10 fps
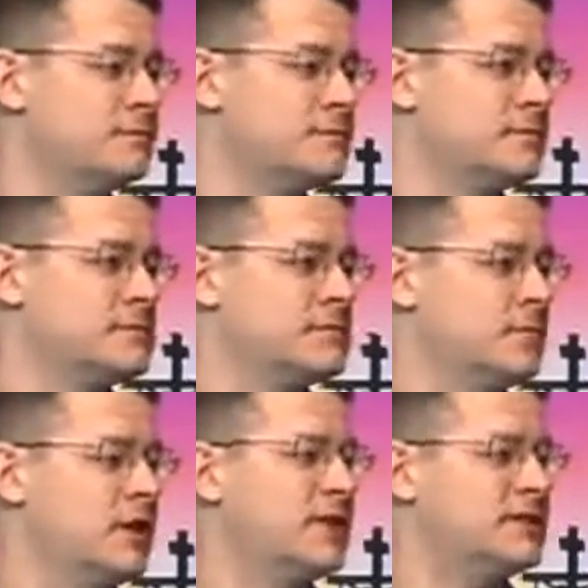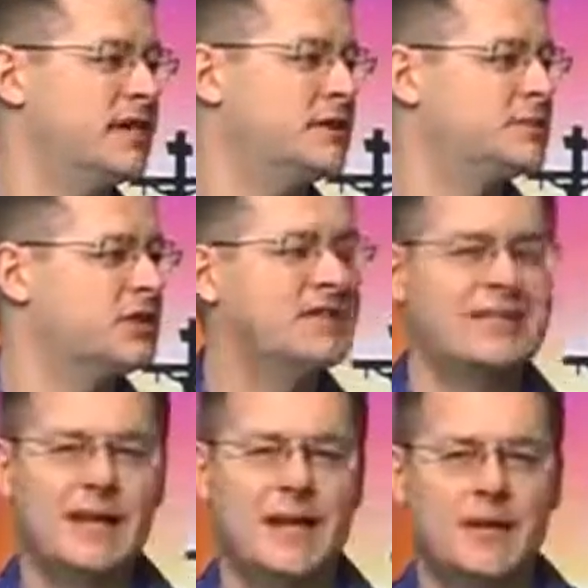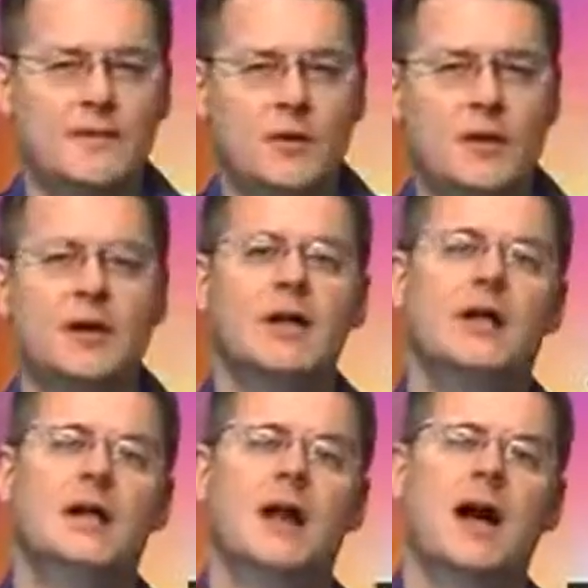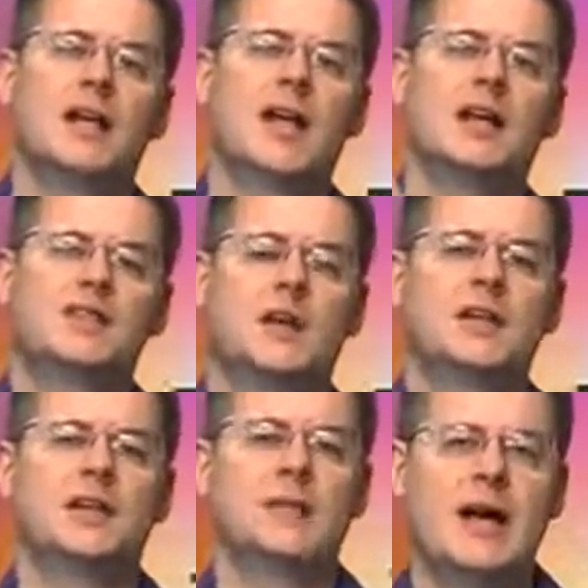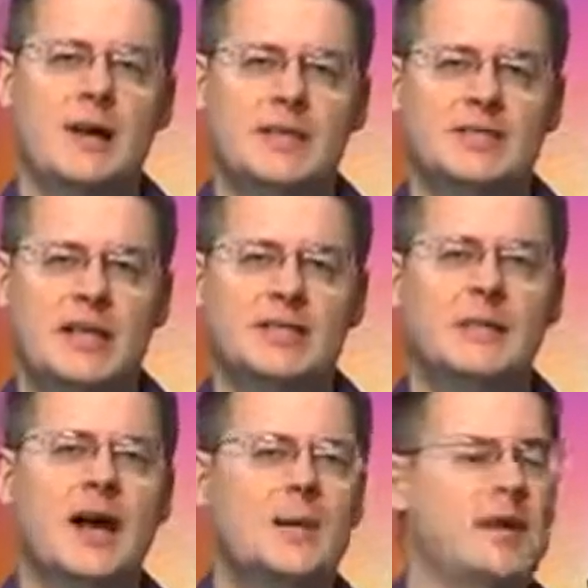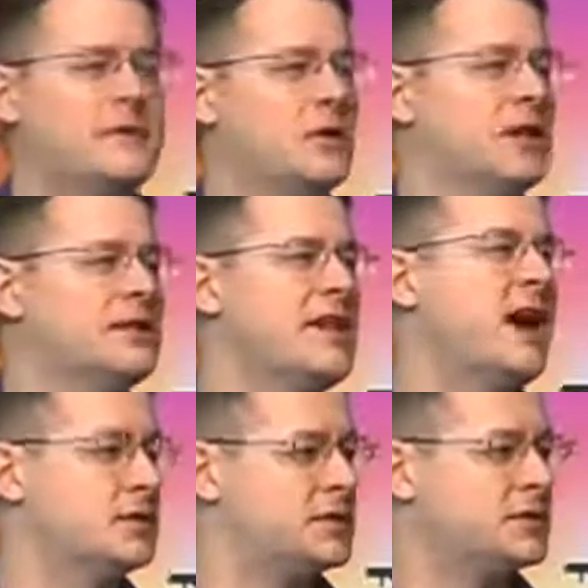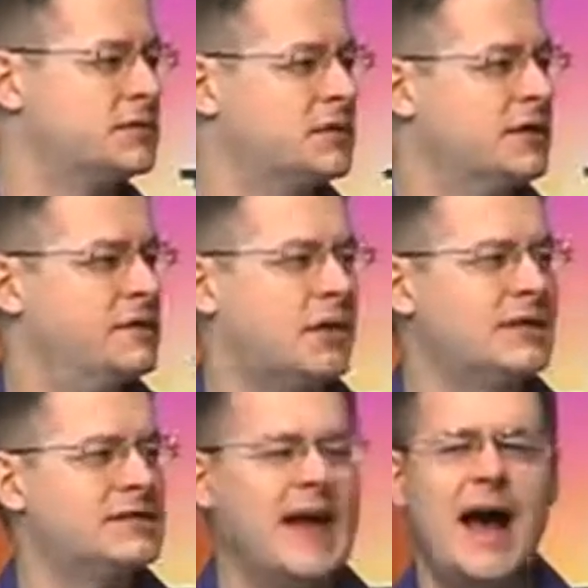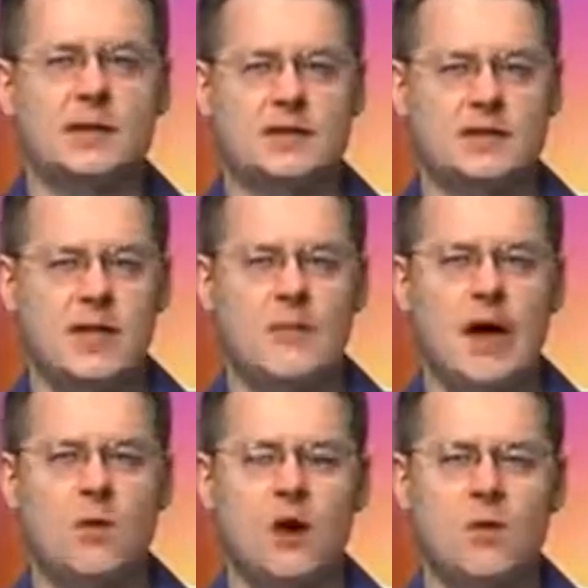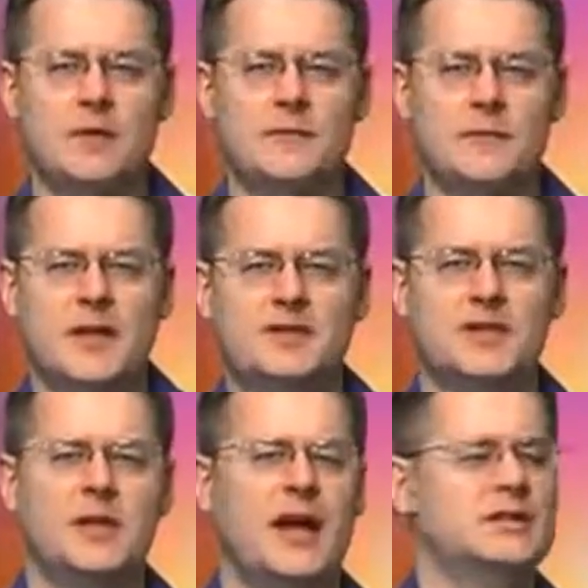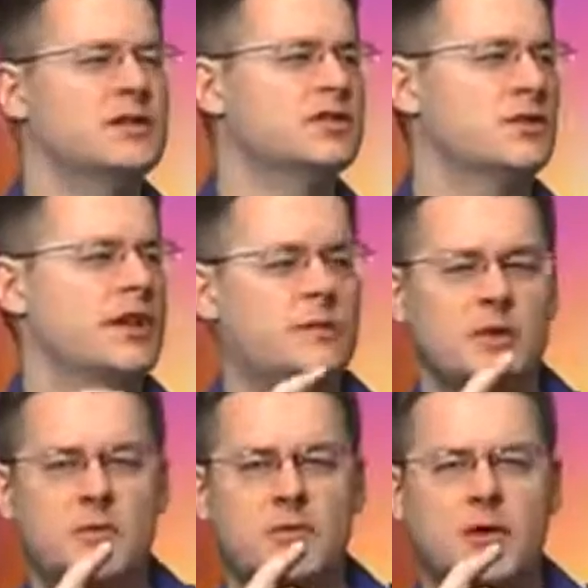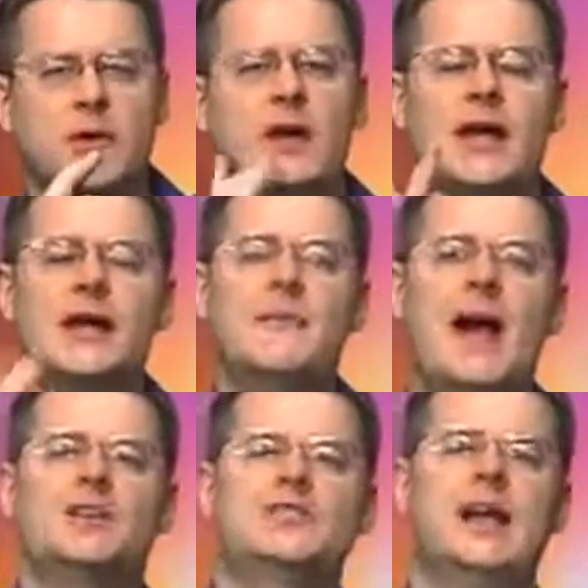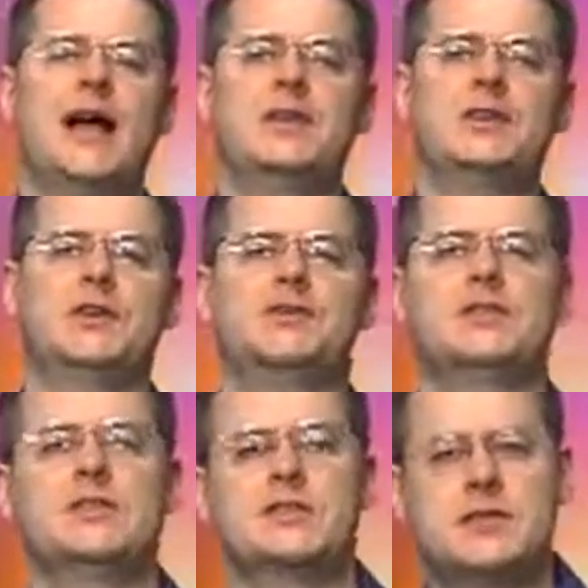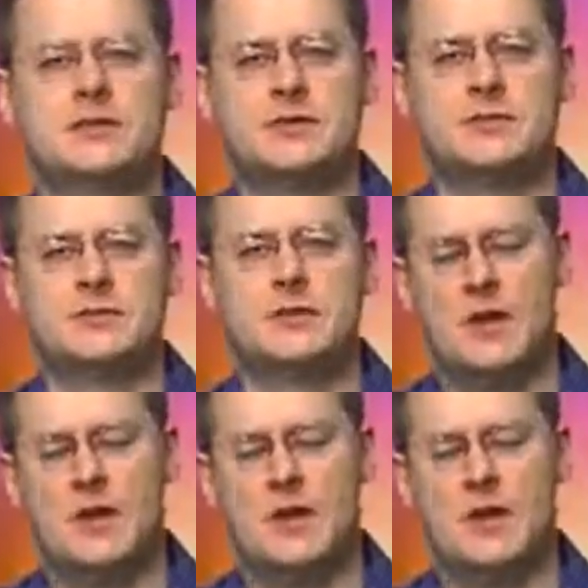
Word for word: Yeah. What did it say? Surah ten ninety-four. Allah talking to Muhammad says, Muhammad, if you are in doubt, if you are in doubt about what we have revealed to you, ask those who read the book before you. Imagine I told you Muslims.